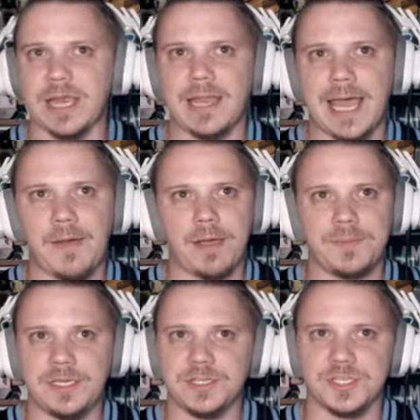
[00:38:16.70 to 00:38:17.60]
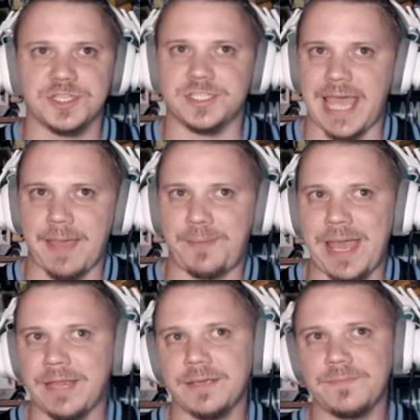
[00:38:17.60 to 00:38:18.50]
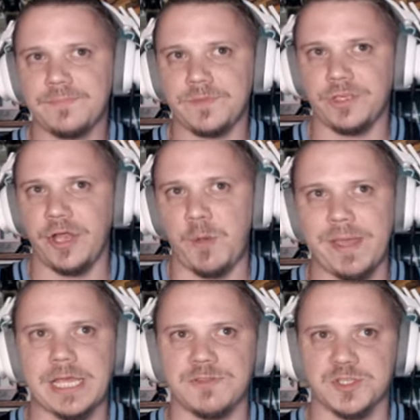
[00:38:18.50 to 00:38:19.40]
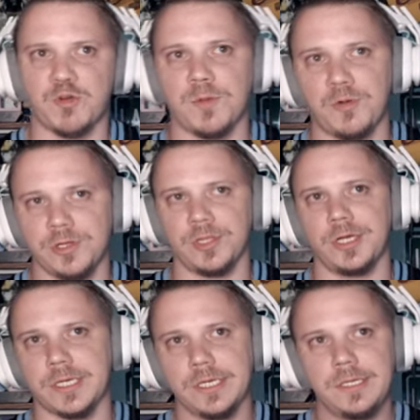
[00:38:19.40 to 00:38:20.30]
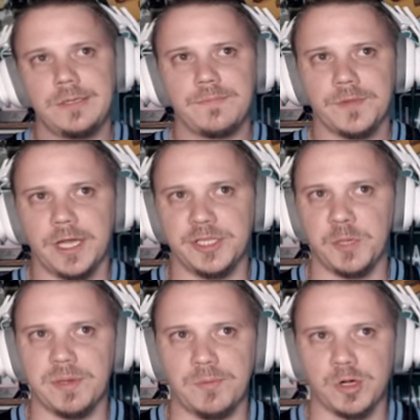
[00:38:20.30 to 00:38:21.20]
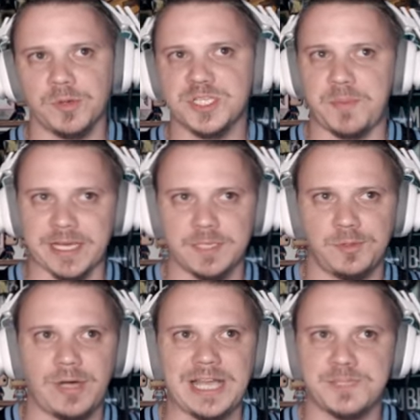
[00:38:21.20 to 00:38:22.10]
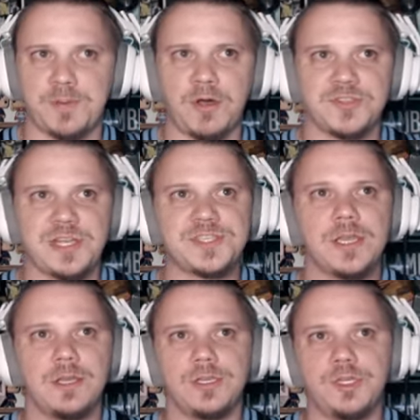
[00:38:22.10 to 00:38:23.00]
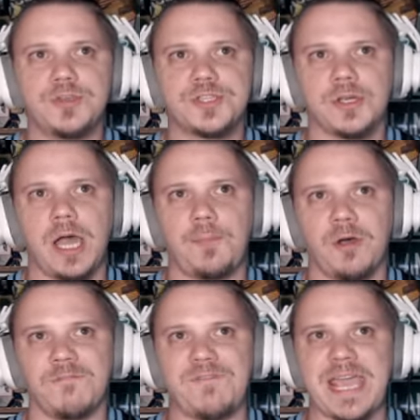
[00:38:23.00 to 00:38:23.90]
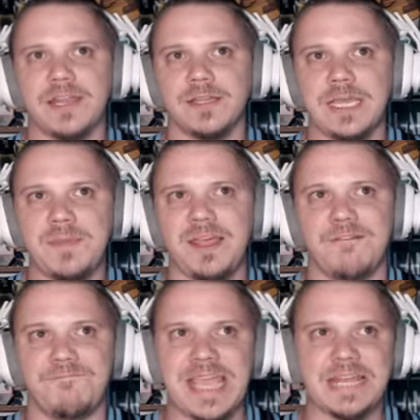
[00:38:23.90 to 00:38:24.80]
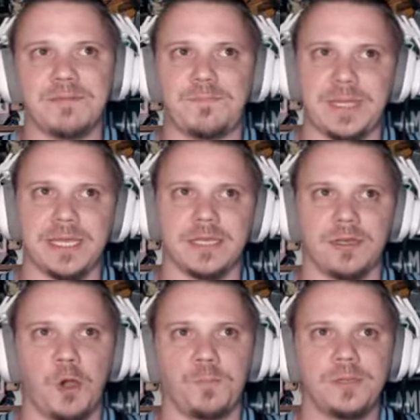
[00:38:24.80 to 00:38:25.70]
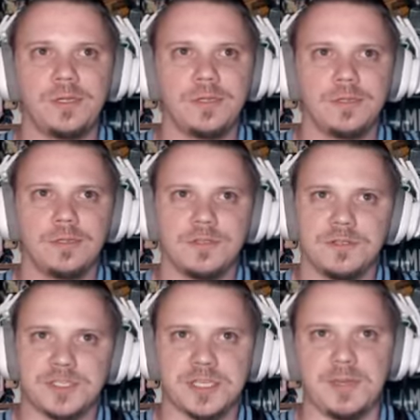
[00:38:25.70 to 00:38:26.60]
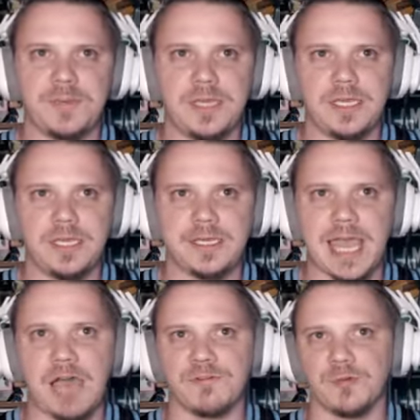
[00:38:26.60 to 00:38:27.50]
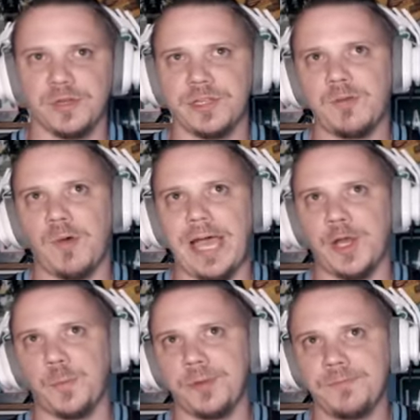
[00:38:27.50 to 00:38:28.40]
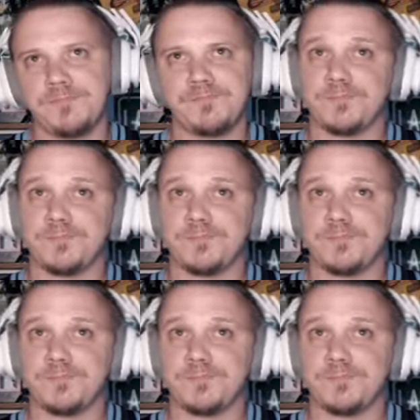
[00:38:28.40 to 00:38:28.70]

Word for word: right now, I mean, just stat padding, making the scoreboard look a little bit more respectable, I suppose. Let's use her up on Vaden. Give me a Vaden pick. Nope. It's going to be Calvin Ridley wide open.